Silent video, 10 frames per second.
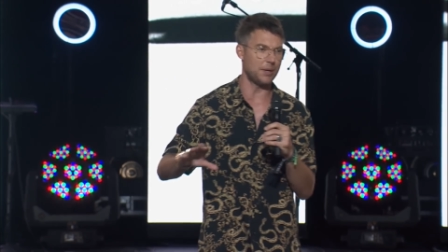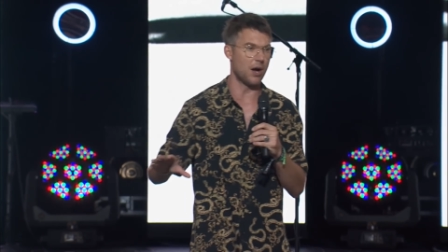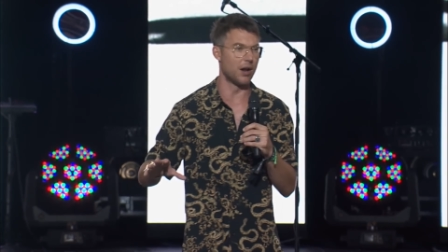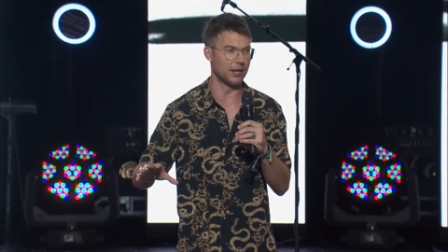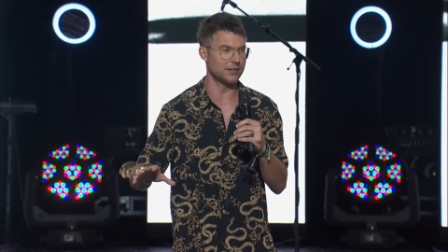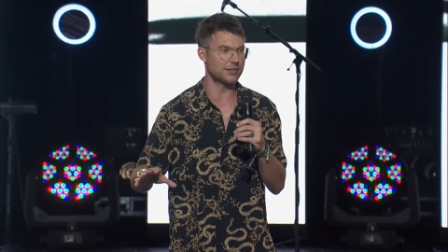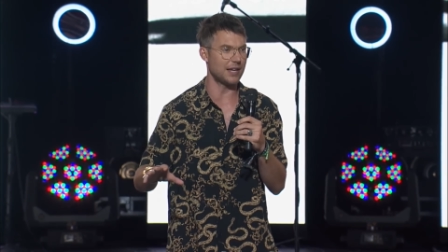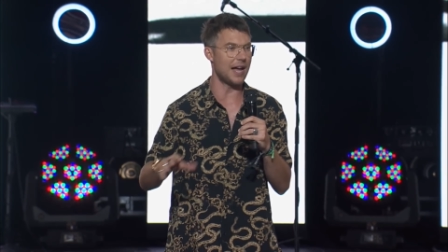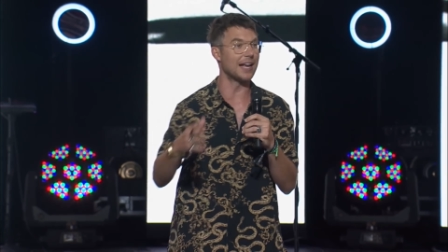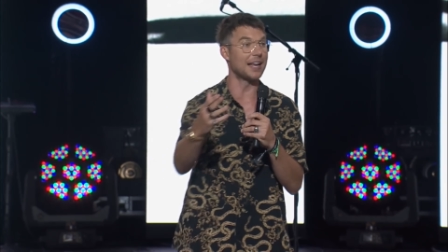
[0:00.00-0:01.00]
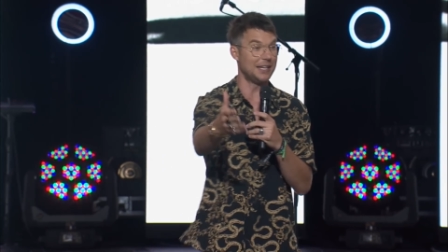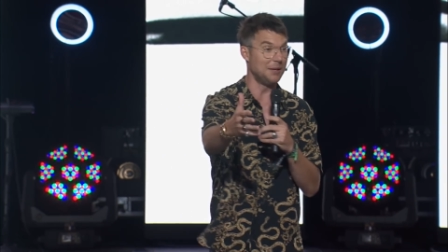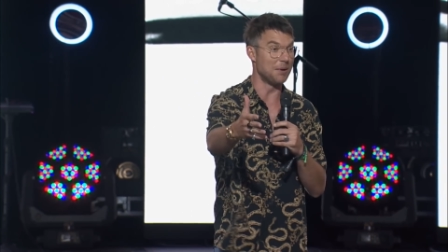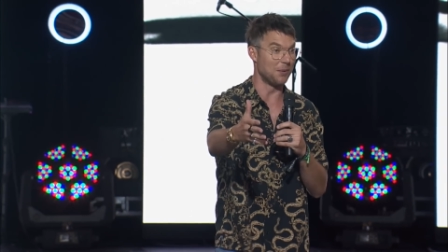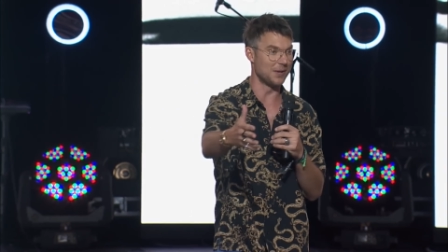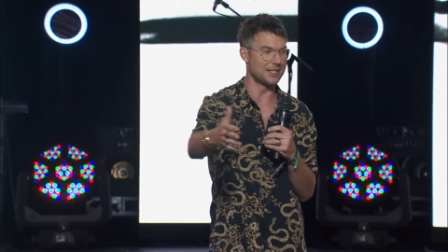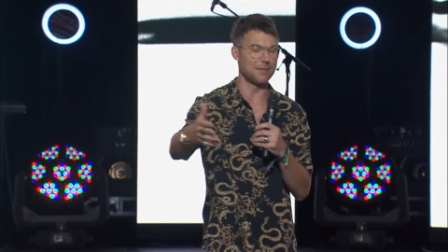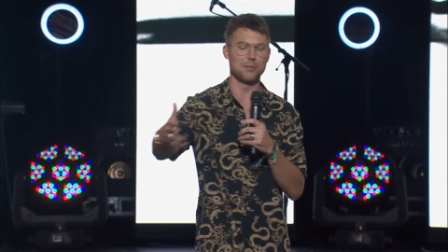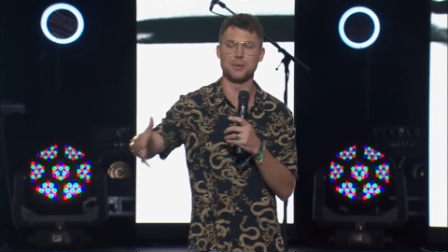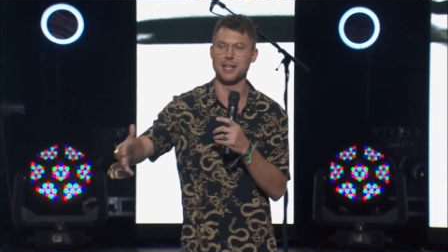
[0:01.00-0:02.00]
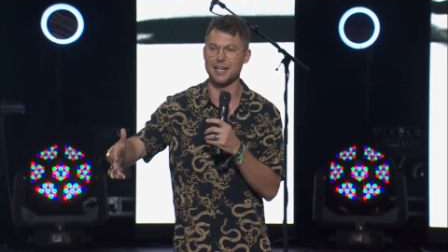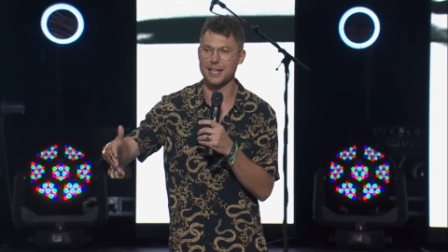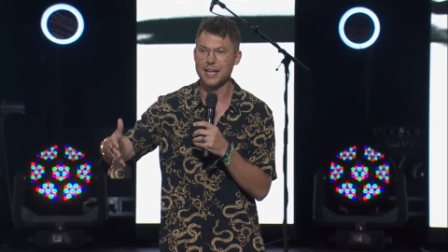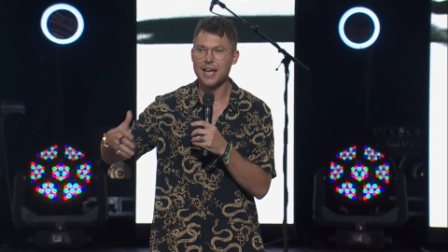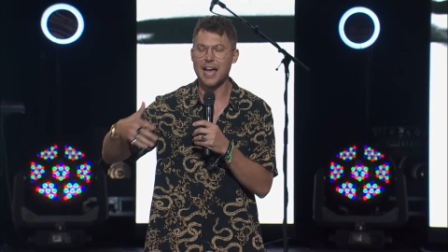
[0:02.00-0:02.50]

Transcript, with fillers: be honest, I got an email one time from a lady.